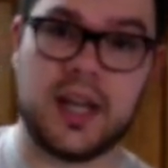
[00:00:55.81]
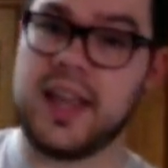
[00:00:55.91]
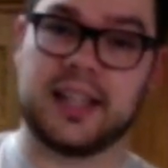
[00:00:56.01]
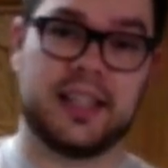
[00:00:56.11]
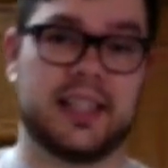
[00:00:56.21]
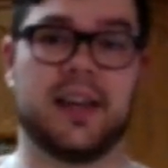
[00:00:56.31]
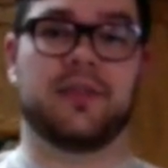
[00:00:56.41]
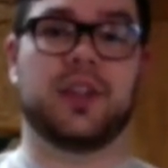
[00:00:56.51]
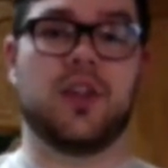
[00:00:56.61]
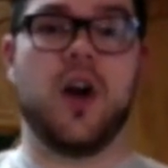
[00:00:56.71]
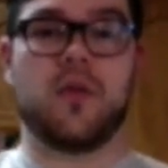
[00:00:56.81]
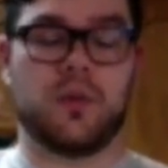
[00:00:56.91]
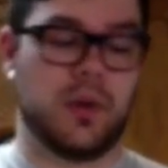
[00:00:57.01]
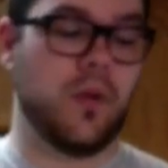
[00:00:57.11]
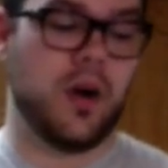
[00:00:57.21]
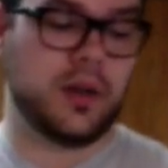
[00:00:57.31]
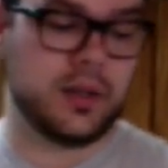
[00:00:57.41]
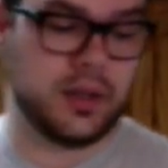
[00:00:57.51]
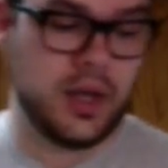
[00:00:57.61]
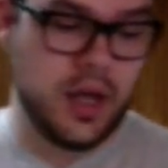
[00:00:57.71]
and that's definitely not what we want.